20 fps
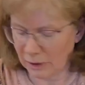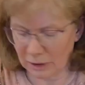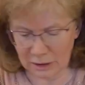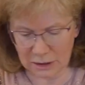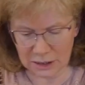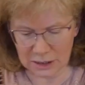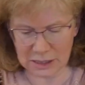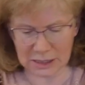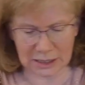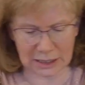going
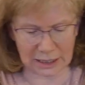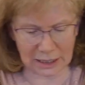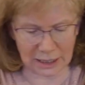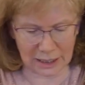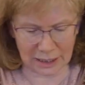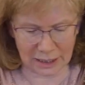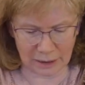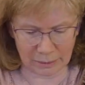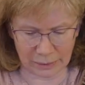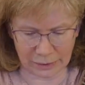to seal
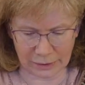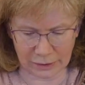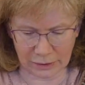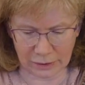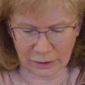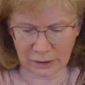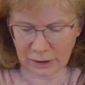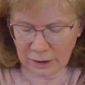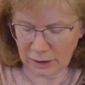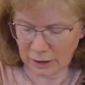up
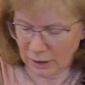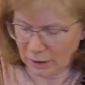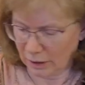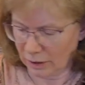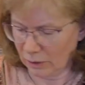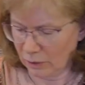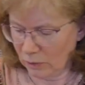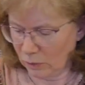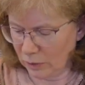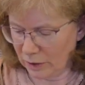
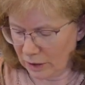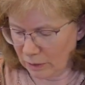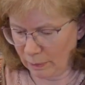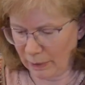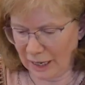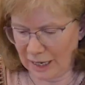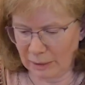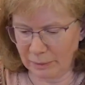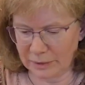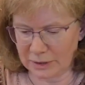with
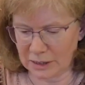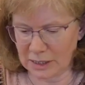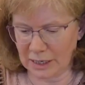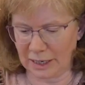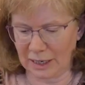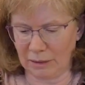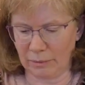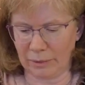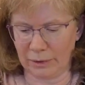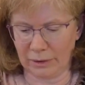paper
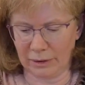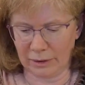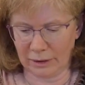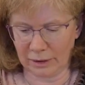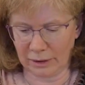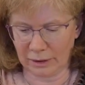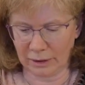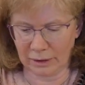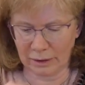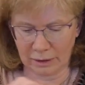tape.
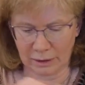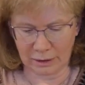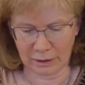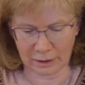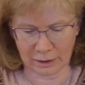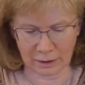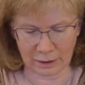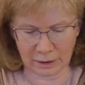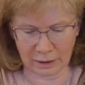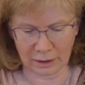
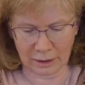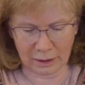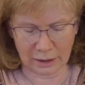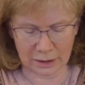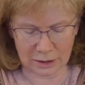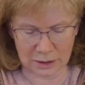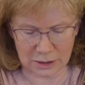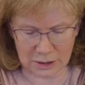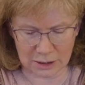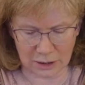
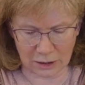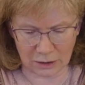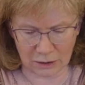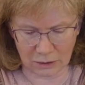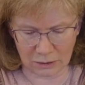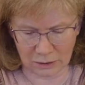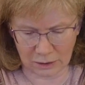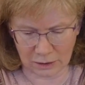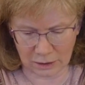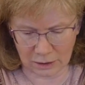
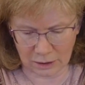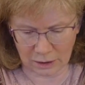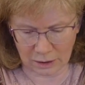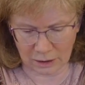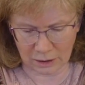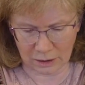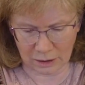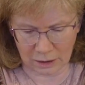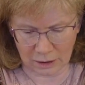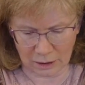So
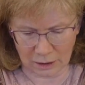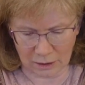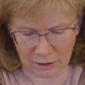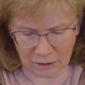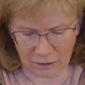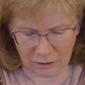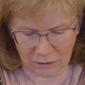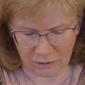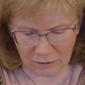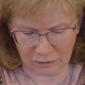
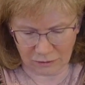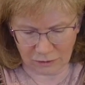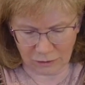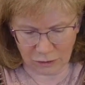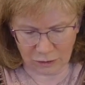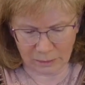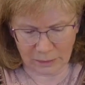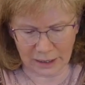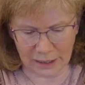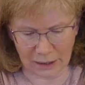
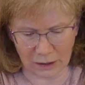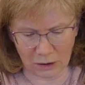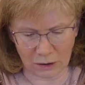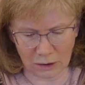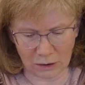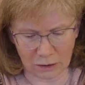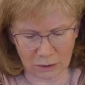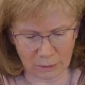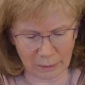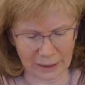for my
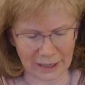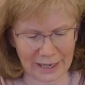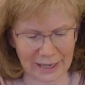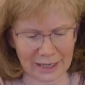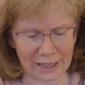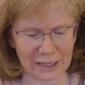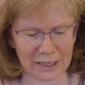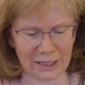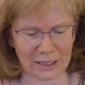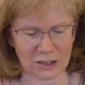whole
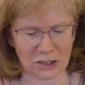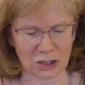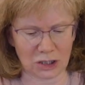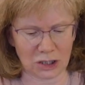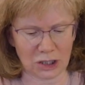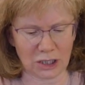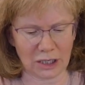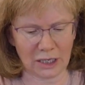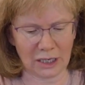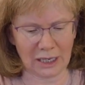
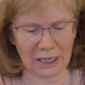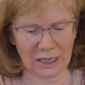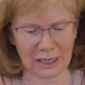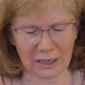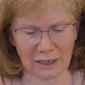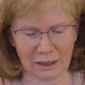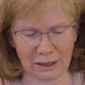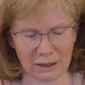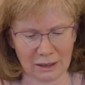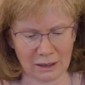package
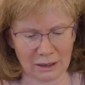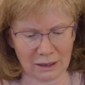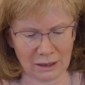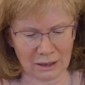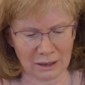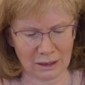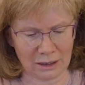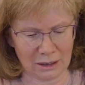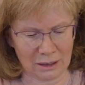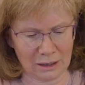here,
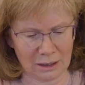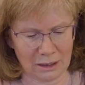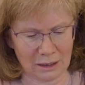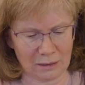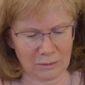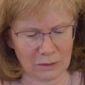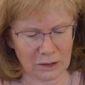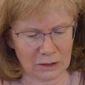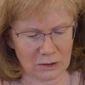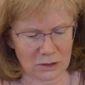
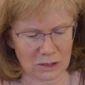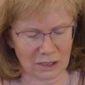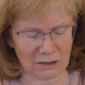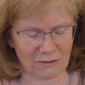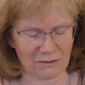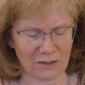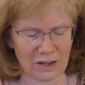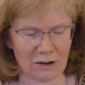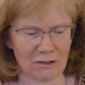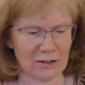I'm using
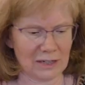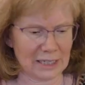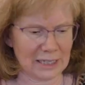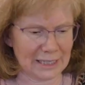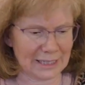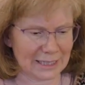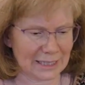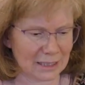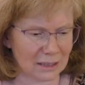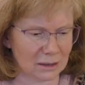very
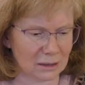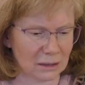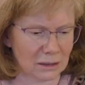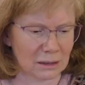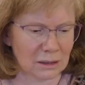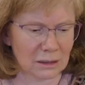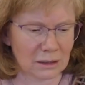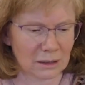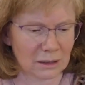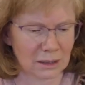little
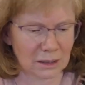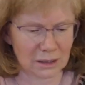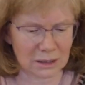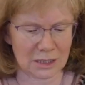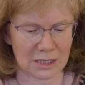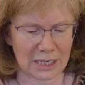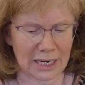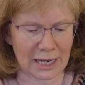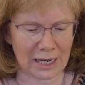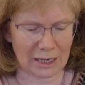
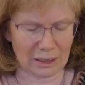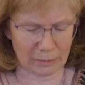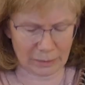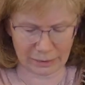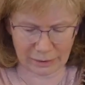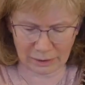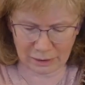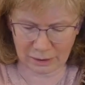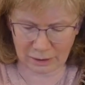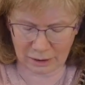tape.
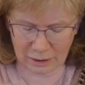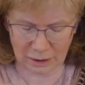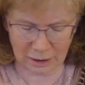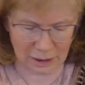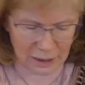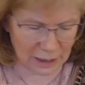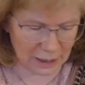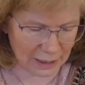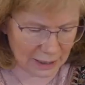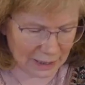
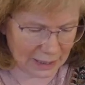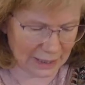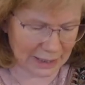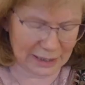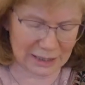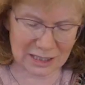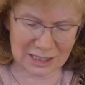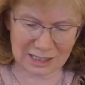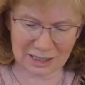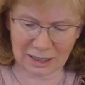And
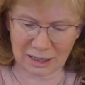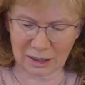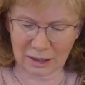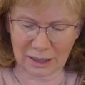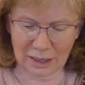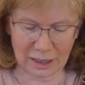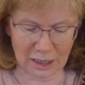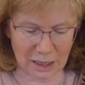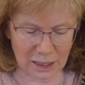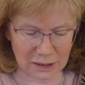it's
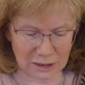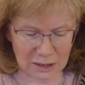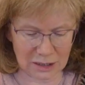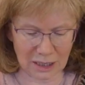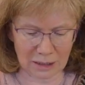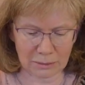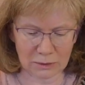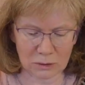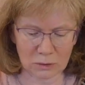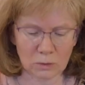a
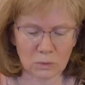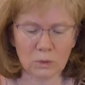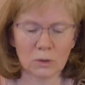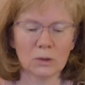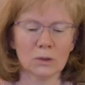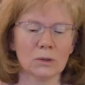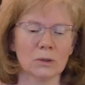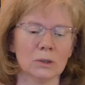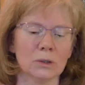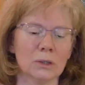double
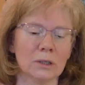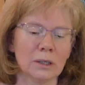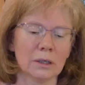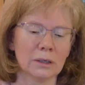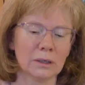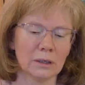wall,